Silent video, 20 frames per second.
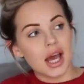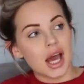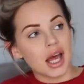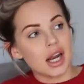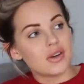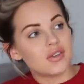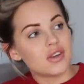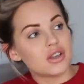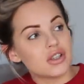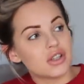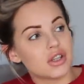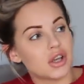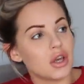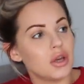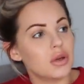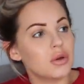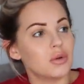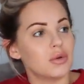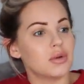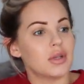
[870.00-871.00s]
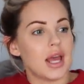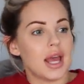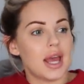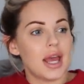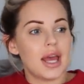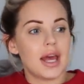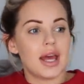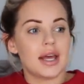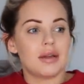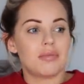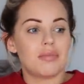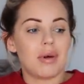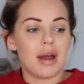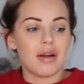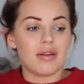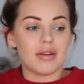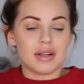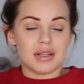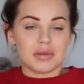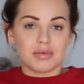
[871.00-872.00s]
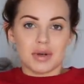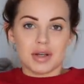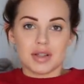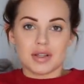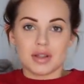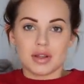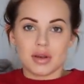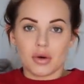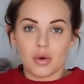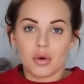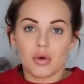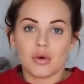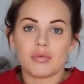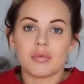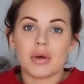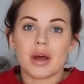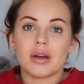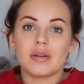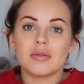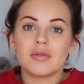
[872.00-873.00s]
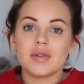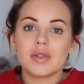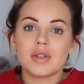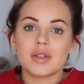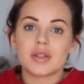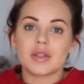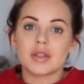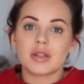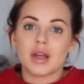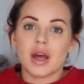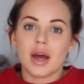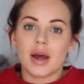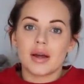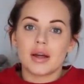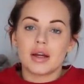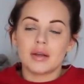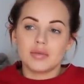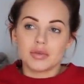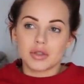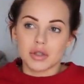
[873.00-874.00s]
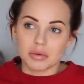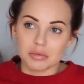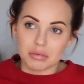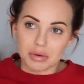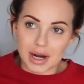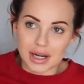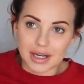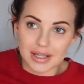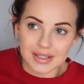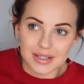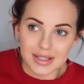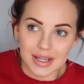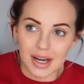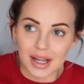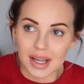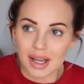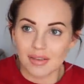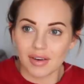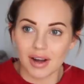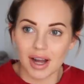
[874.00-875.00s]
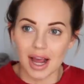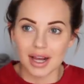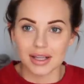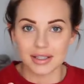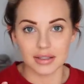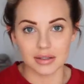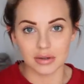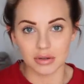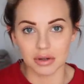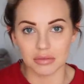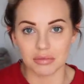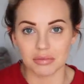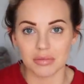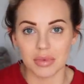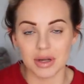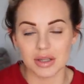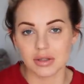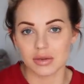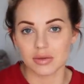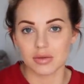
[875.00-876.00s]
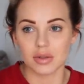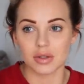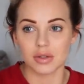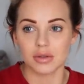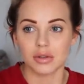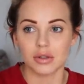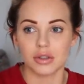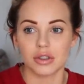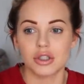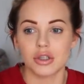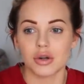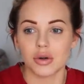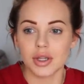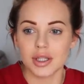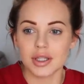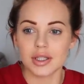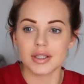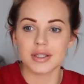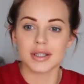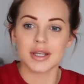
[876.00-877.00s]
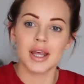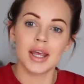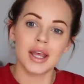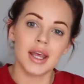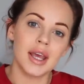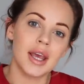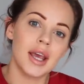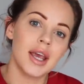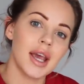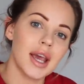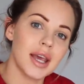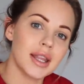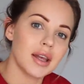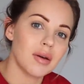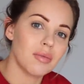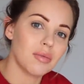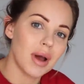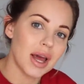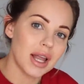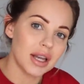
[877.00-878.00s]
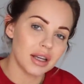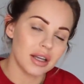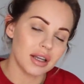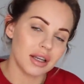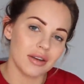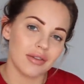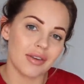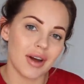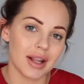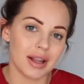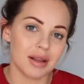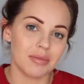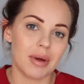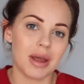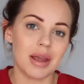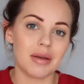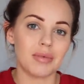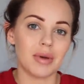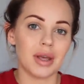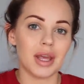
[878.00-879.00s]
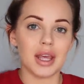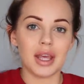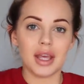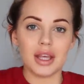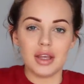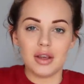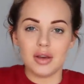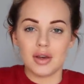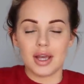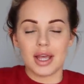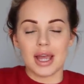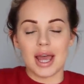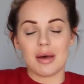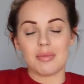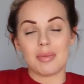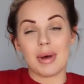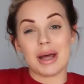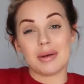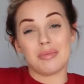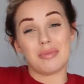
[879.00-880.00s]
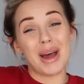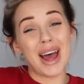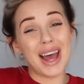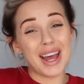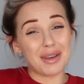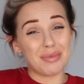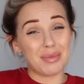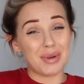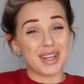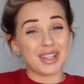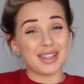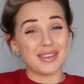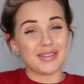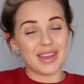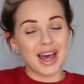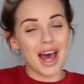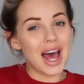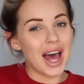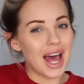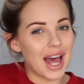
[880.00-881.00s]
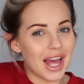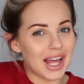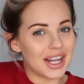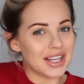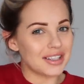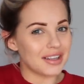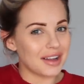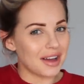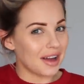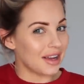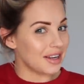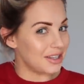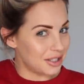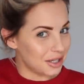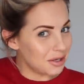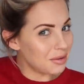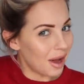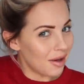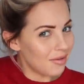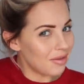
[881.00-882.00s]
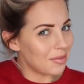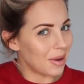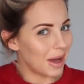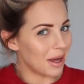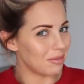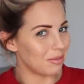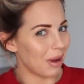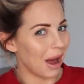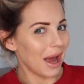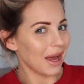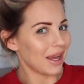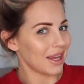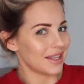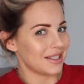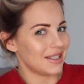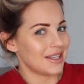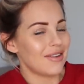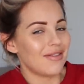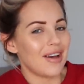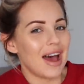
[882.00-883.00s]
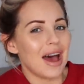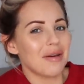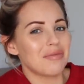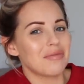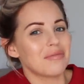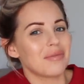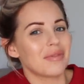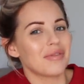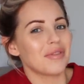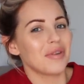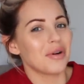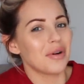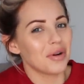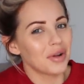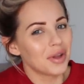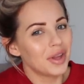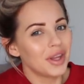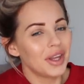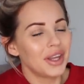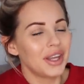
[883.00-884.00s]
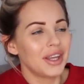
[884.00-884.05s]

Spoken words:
and I just googled it, and apparently it's because of the hormones during pregnancy, like it relaxes all your muscles and all your joints, and then when you've had the baby you can get a bad back because of that. And I do have a bad back, it's never happened before,